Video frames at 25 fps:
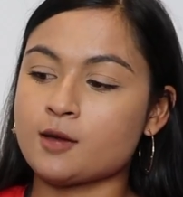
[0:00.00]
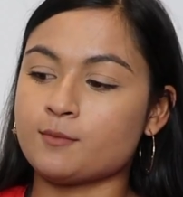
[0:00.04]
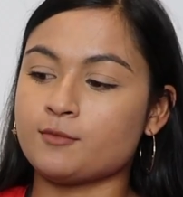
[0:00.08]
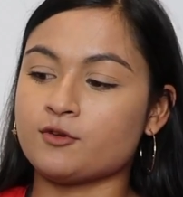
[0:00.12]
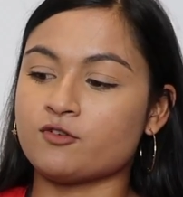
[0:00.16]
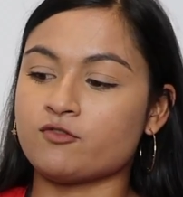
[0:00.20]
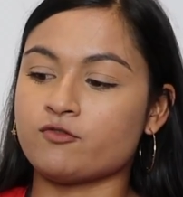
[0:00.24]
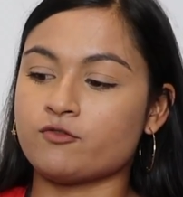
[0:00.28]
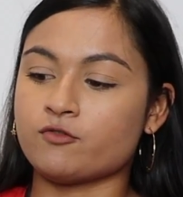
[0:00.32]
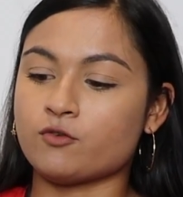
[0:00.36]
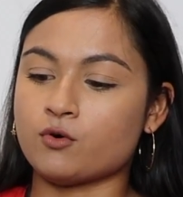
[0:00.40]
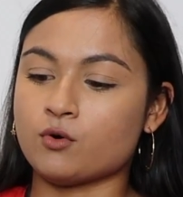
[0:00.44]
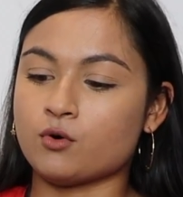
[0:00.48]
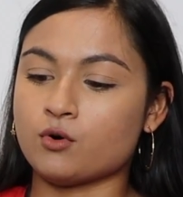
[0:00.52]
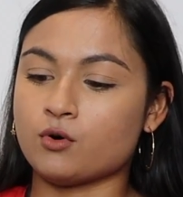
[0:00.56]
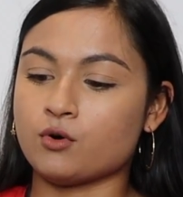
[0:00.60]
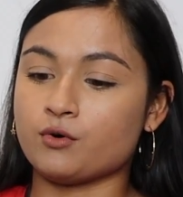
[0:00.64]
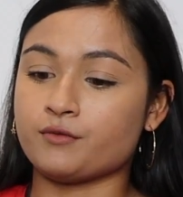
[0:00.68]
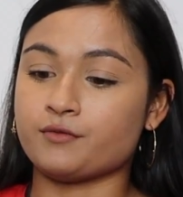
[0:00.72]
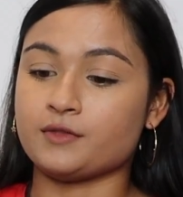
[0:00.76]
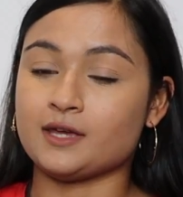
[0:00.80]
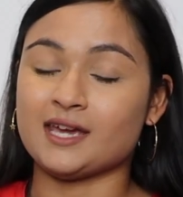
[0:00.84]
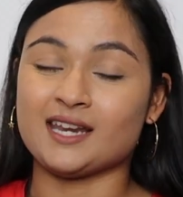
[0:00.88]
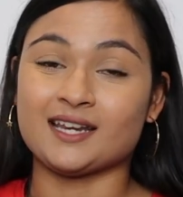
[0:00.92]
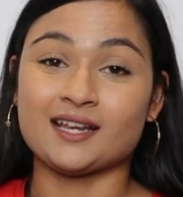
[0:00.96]

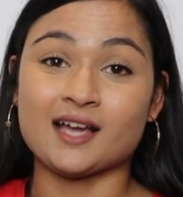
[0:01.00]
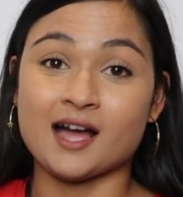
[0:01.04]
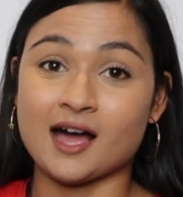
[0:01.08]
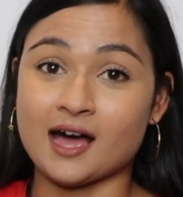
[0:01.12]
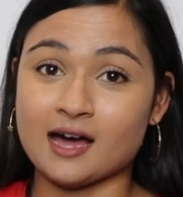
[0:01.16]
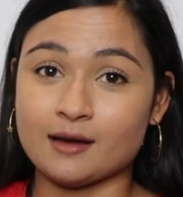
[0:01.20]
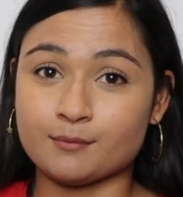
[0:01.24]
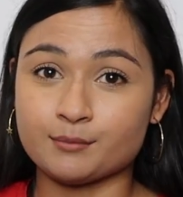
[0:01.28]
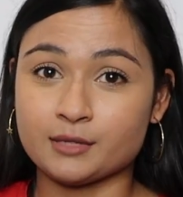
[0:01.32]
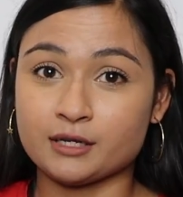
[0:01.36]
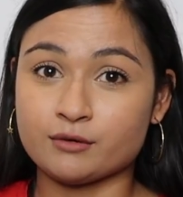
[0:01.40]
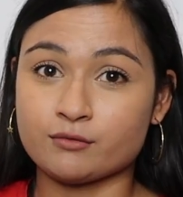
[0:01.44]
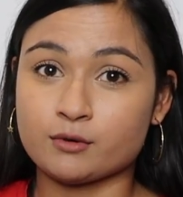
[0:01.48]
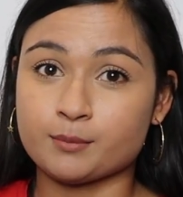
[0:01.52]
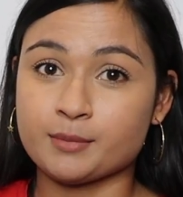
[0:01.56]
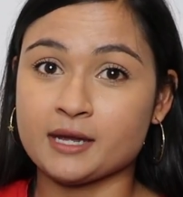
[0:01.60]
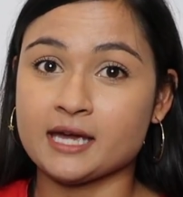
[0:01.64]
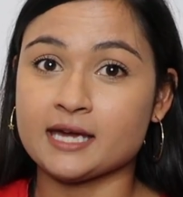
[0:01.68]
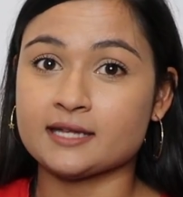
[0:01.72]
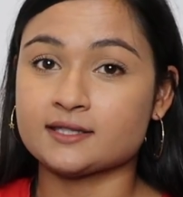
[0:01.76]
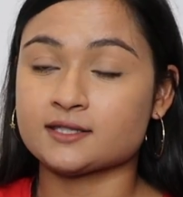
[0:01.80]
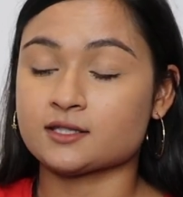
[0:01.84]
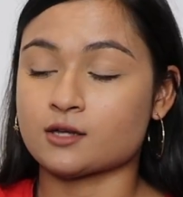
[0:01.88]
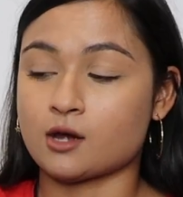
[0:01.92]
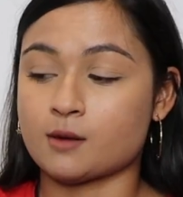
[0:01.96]
before it can't be
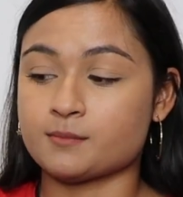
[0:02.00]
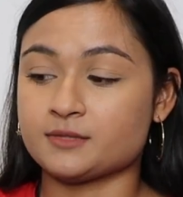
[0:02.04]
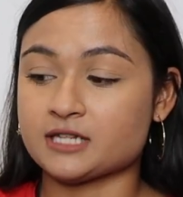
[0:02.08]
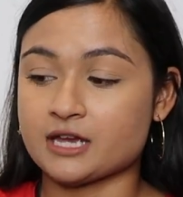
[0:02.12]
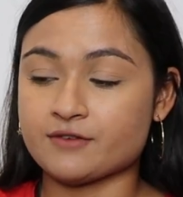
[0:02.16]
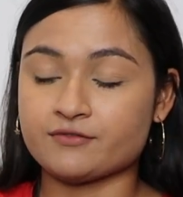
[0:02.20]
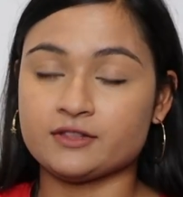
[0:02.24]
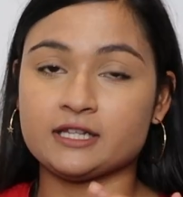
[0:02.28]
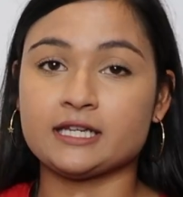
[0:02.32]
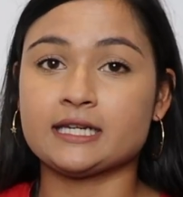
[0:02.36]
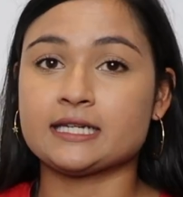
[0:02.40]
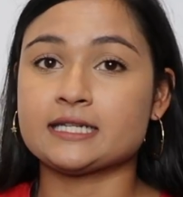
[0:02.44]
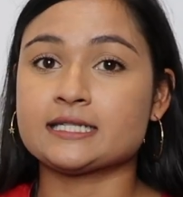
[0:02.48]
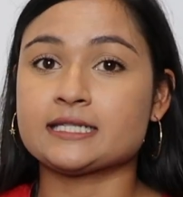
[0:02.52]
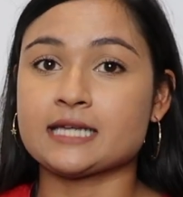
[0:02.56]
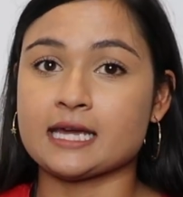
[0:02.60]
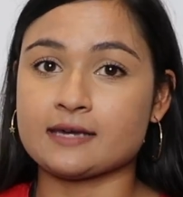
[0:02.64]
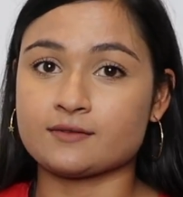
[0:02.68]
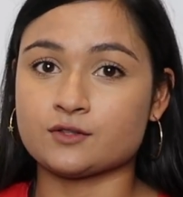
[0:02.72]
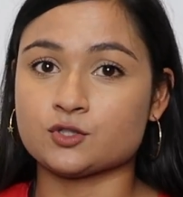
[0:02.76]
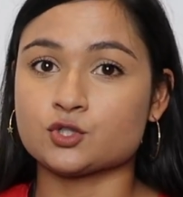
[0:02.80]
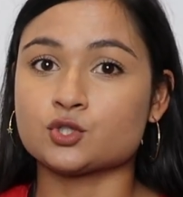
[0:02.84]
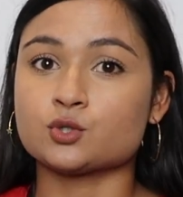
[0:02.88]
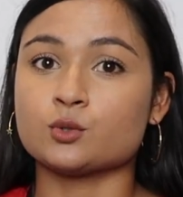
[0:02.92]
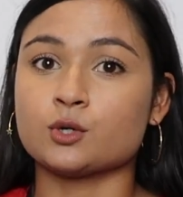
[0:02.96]
repaired, so I'm definitely going to
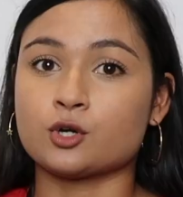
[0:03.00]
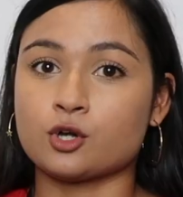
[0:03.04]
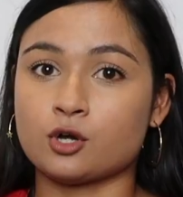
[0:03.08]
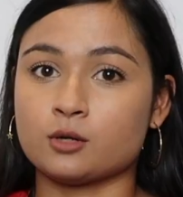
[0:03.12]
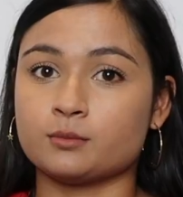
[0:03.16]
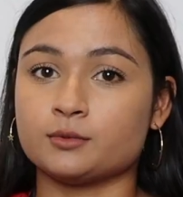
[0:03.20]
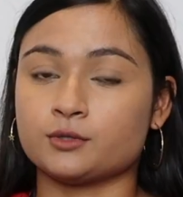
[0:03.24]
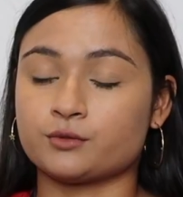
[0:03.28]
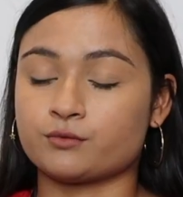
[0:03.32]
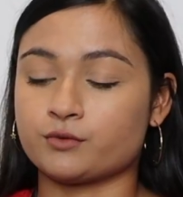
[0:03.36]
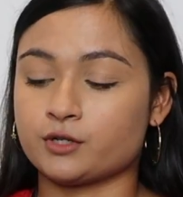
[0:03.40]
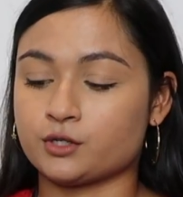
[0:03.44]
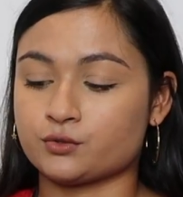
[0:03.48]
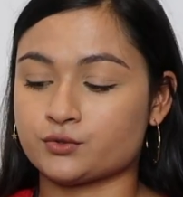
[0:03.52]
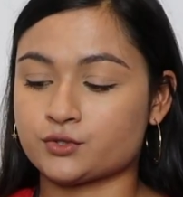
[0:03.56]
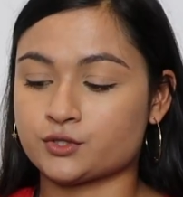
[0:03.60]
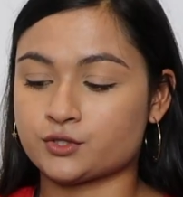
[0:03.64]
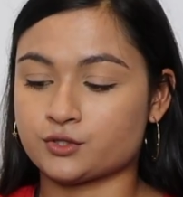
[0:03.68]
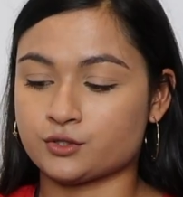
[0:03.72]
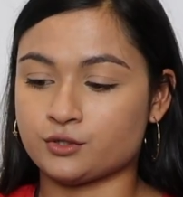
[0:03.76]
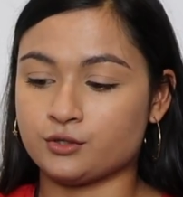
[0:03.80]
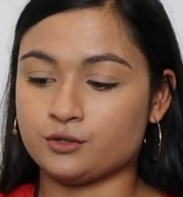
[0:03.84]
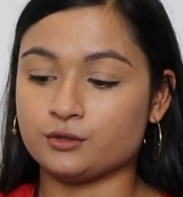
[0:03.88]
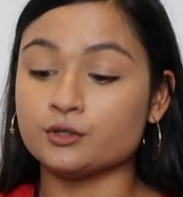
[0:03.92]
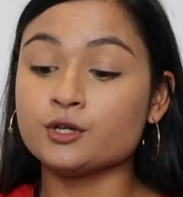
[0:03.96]
take this to a cobbler real
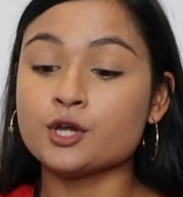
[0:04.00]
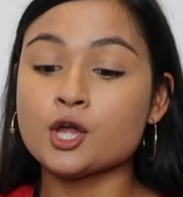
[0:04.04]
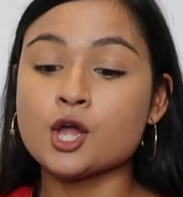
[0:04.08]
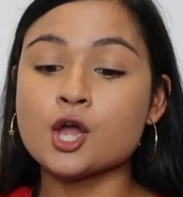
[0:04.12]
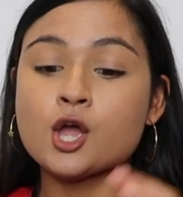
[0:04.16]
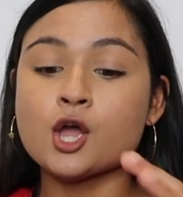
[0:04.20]
soon.